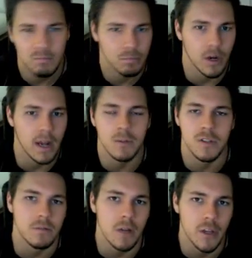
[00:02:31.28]
Perhaps
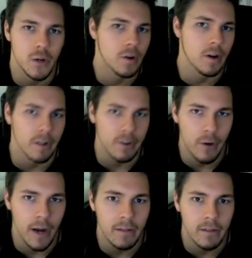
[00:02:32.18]
a urinary
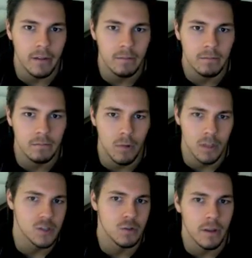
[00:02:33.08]
tract that
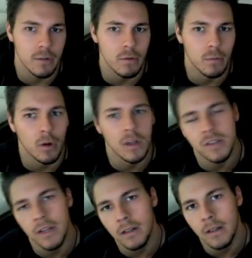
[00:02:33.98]
runs straight through the
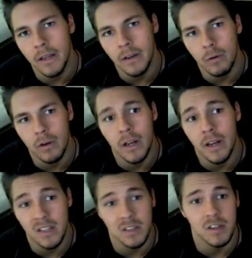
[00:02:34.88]
prostate gland, or an
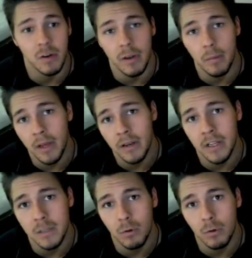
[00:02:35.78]
unnecessary
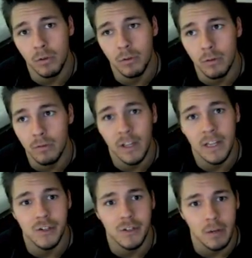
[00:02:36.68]
appendix prone to
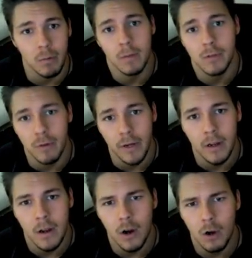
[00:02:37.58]
inflation and rupturing,
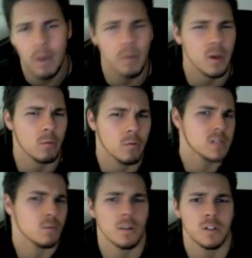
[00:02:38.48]
or maybe a
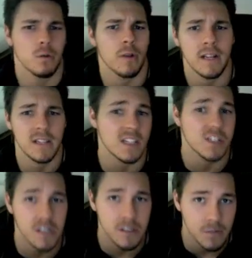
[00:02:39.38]
respiratory and
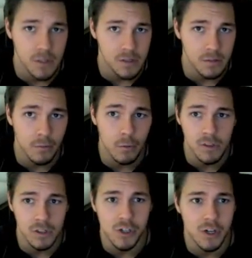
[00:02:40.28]
digestive system
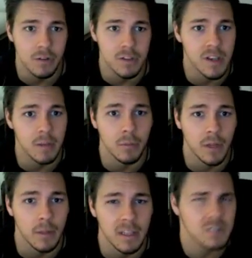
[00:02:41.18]
forced to share the same
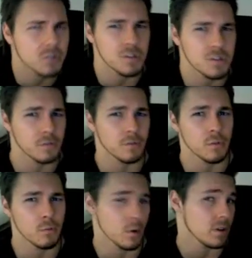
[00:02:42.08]
plumbing. These are just a
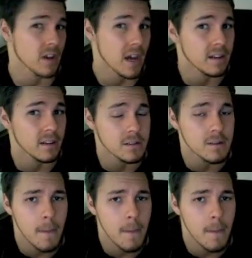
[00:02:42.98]
few working ideas.